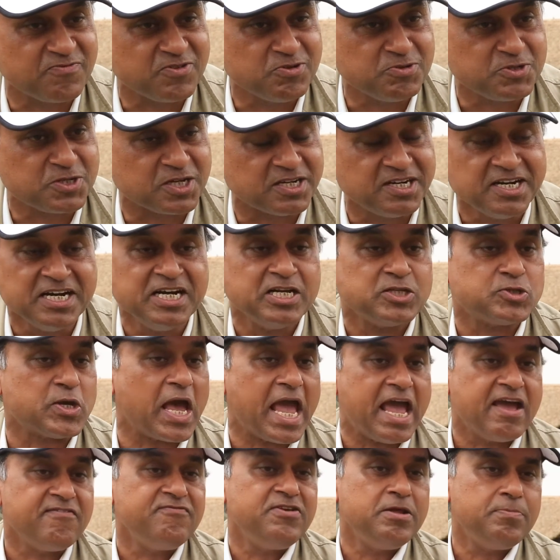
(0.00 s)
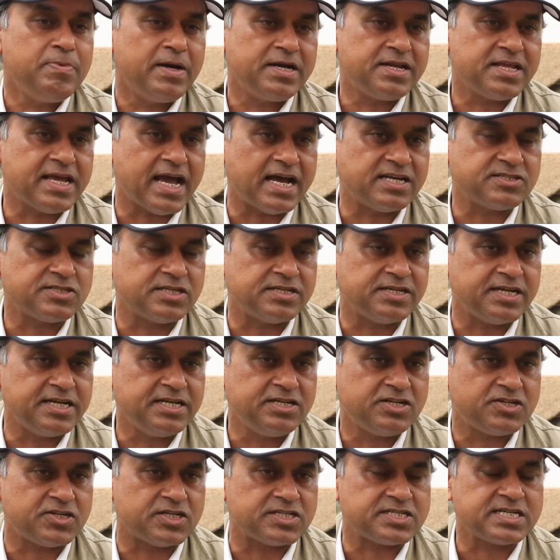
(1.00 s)
future. So everybody has an
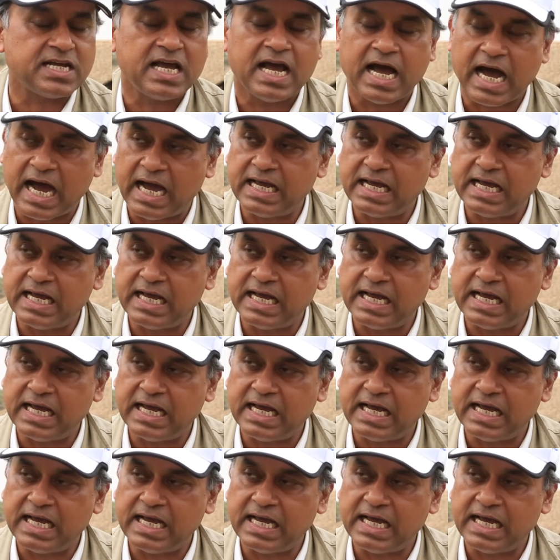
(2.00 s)
interest.